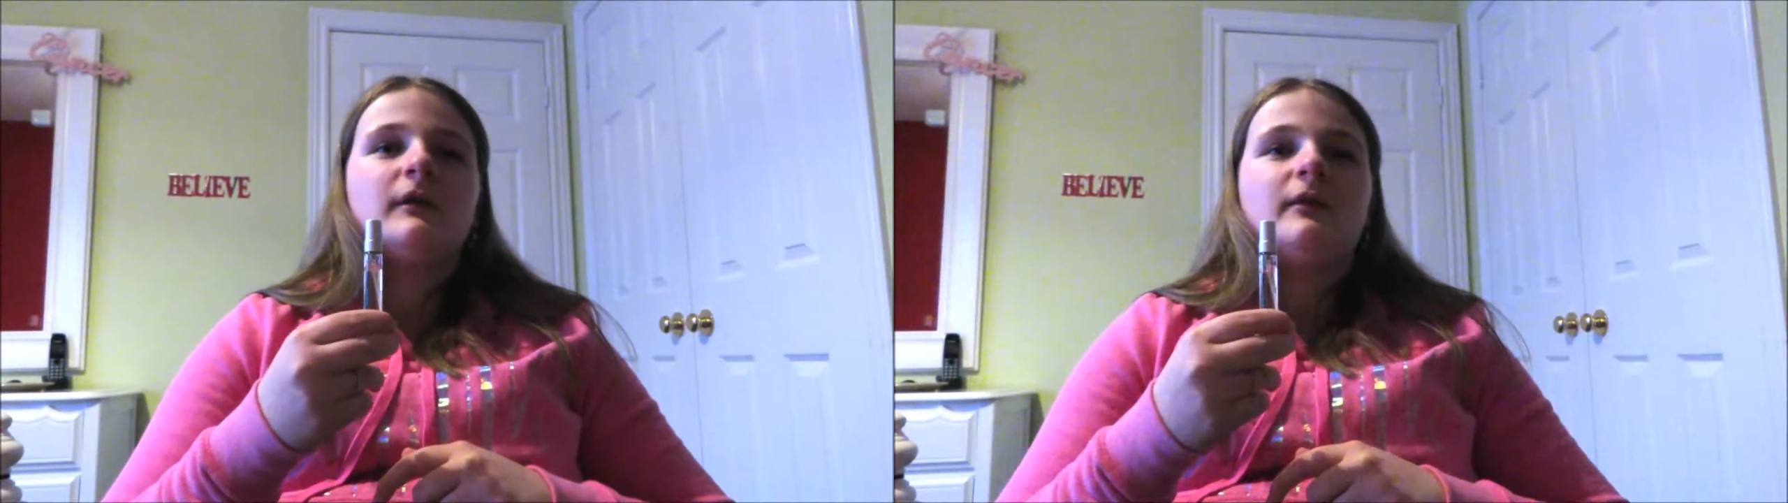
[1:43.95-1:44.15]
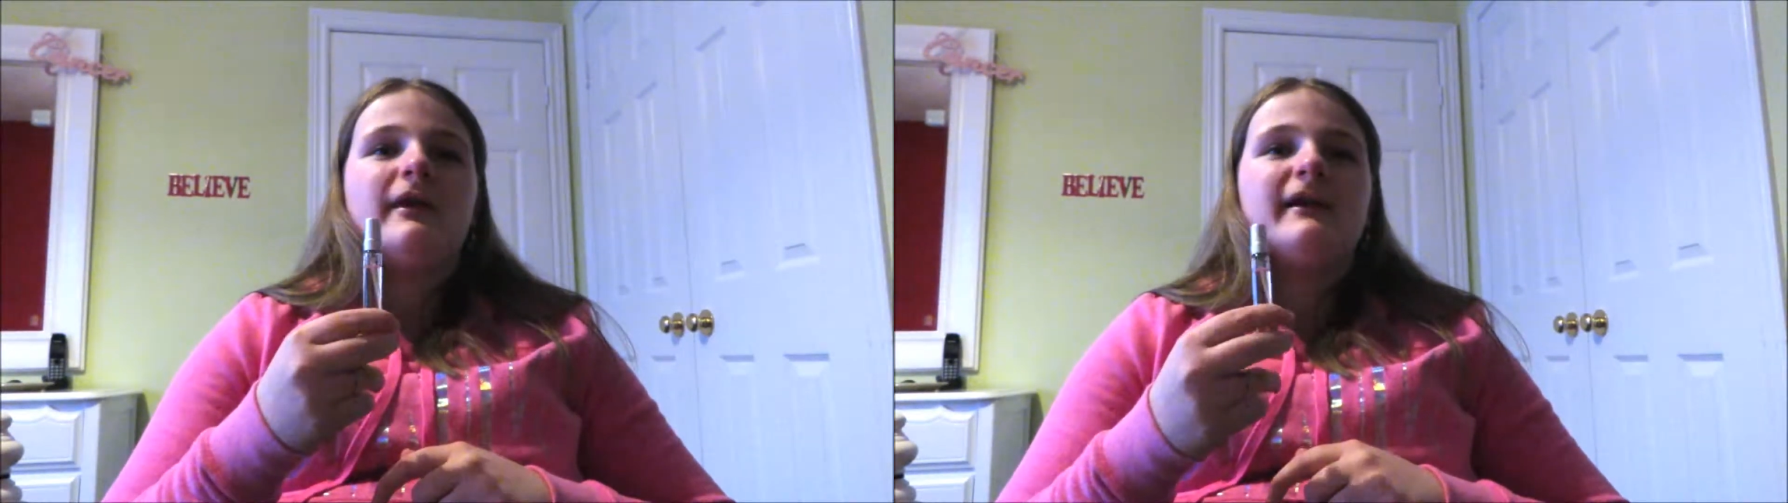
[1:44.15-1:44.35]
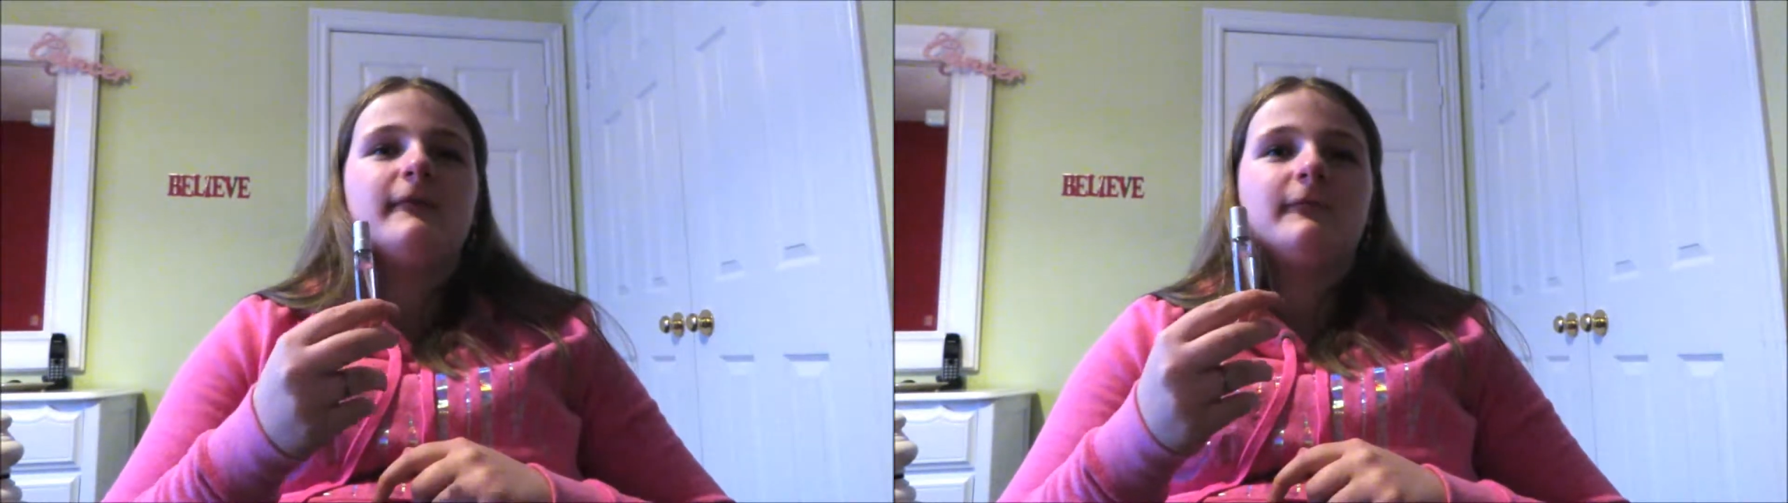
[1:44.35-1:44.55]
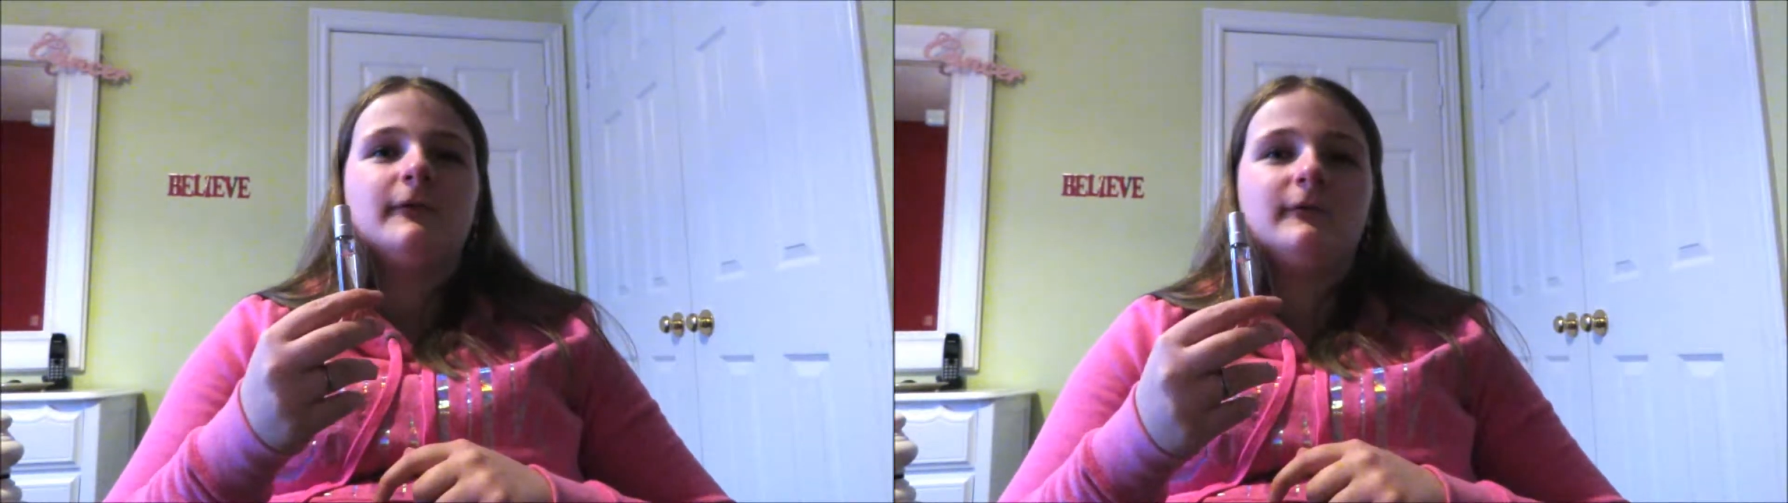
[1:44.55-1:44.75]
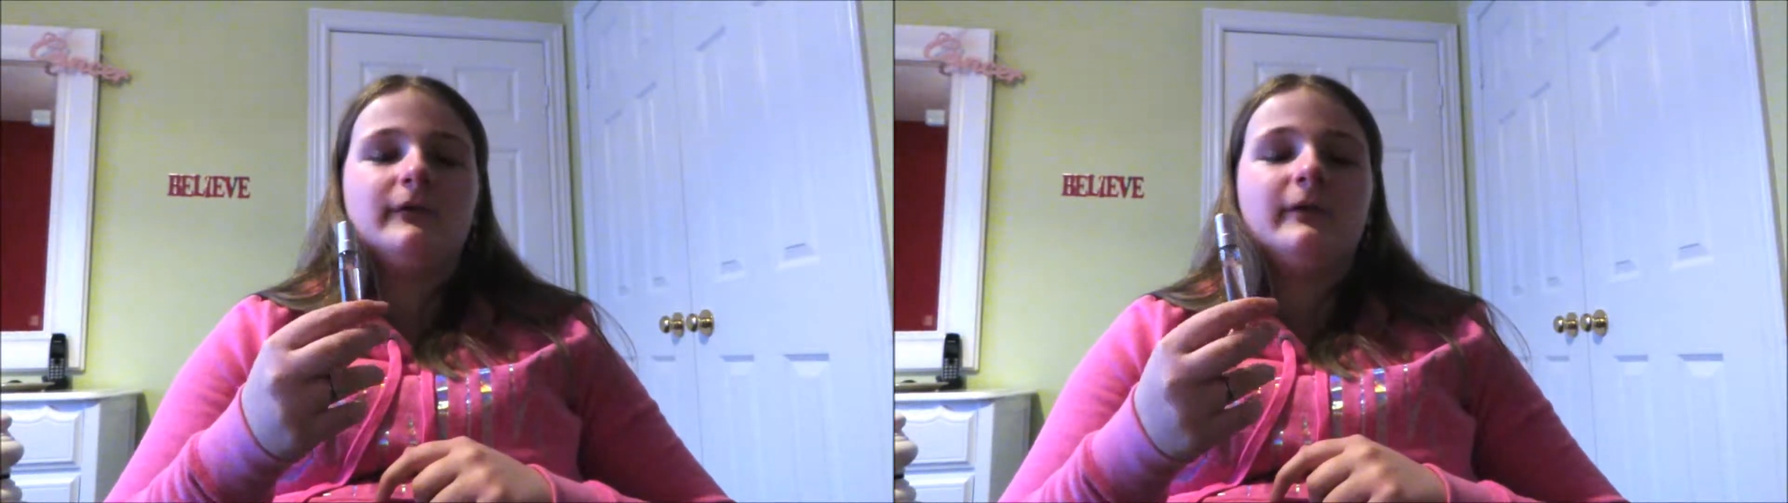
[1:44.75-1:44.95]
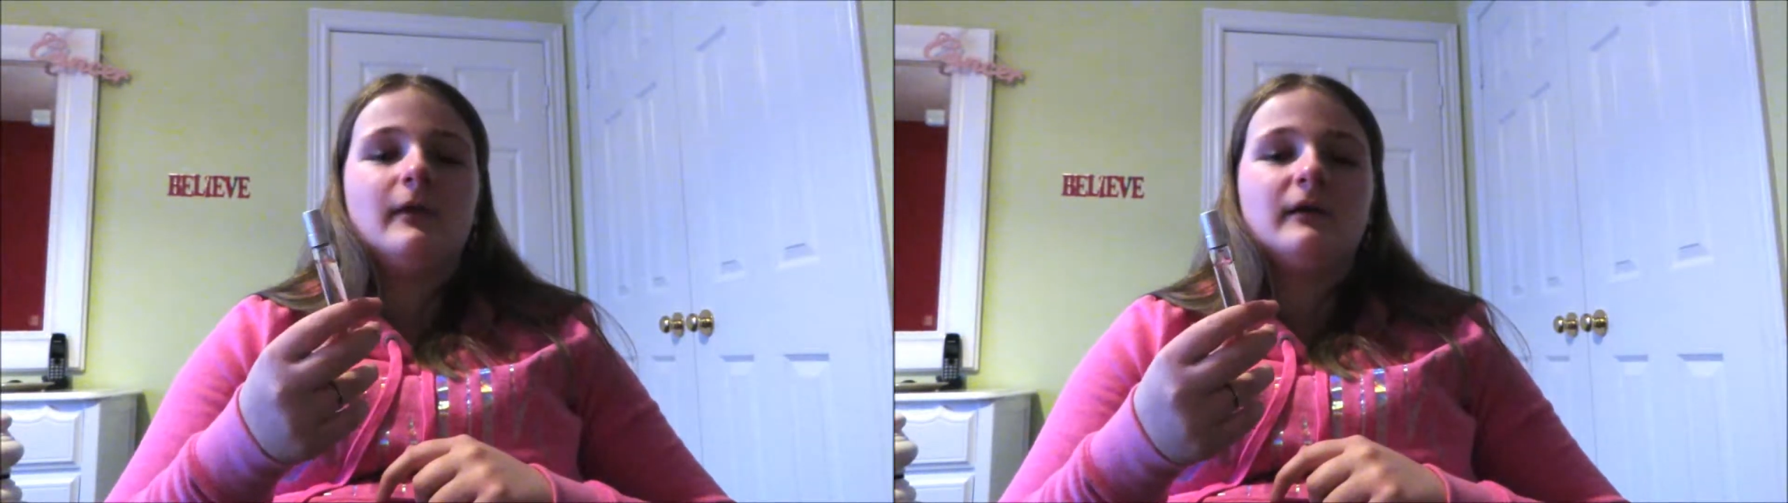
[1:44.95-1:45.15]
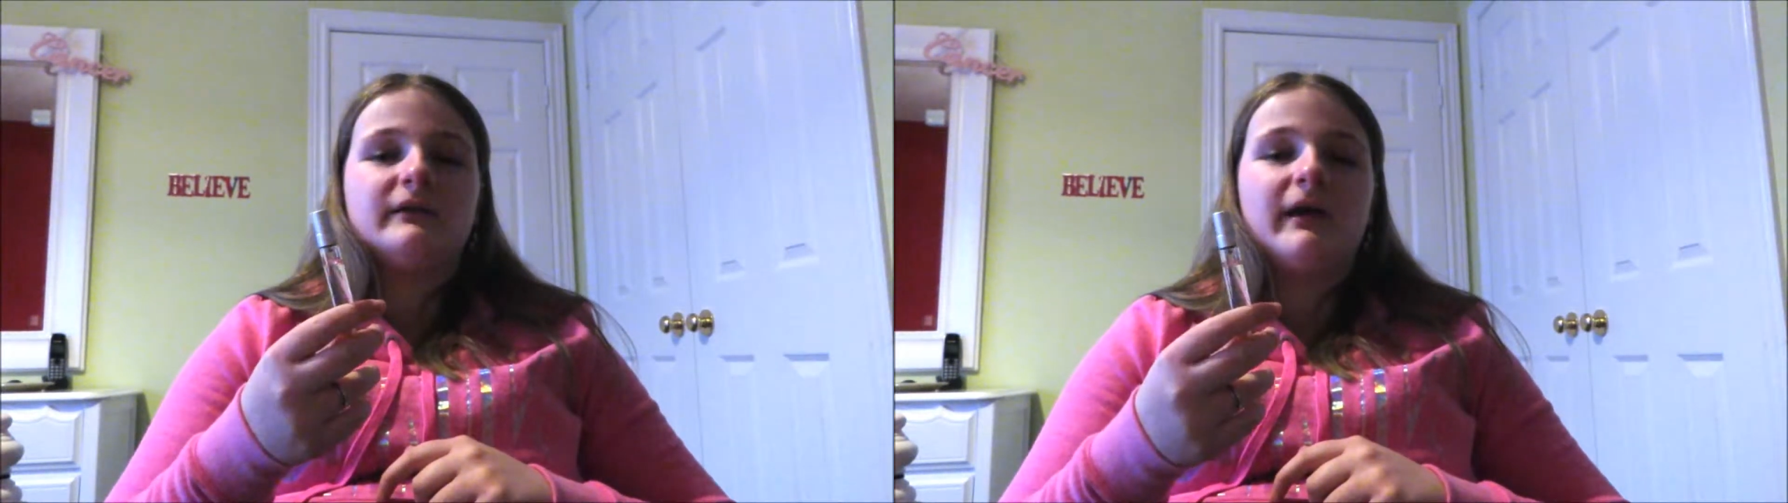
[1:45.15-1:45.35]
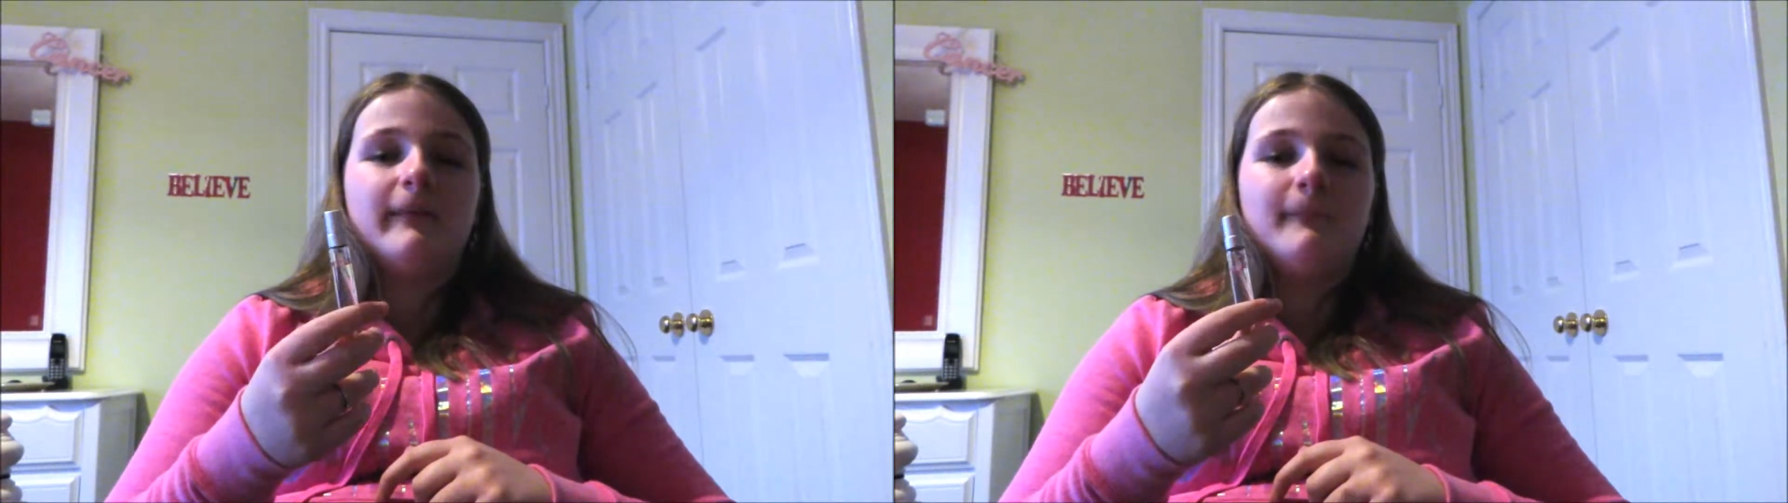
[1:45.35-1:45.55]
going to like it for a really long
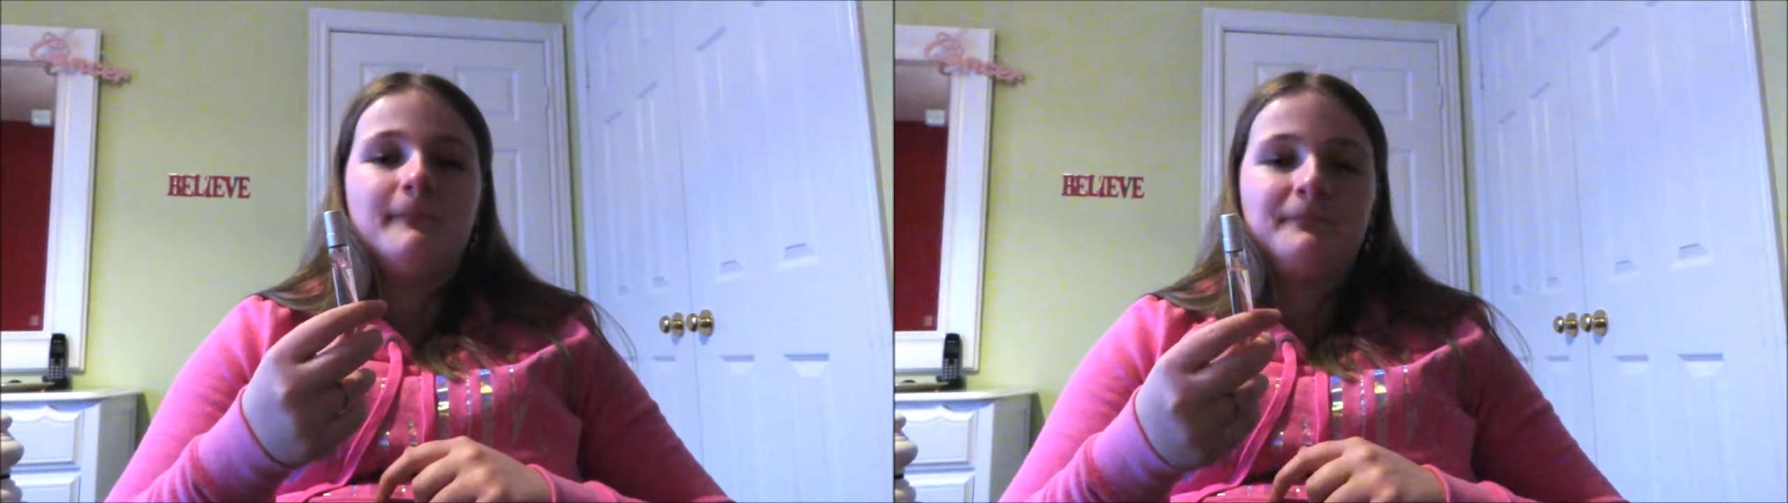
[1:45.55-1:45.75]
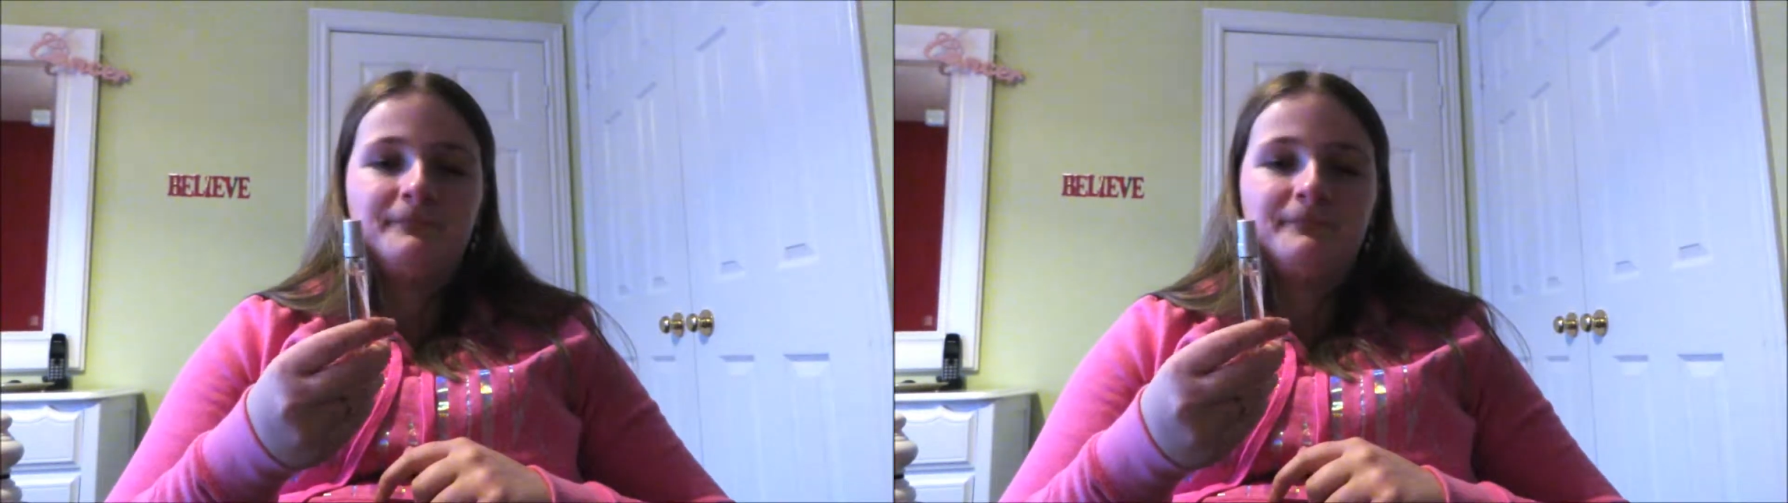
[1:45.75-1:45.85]
time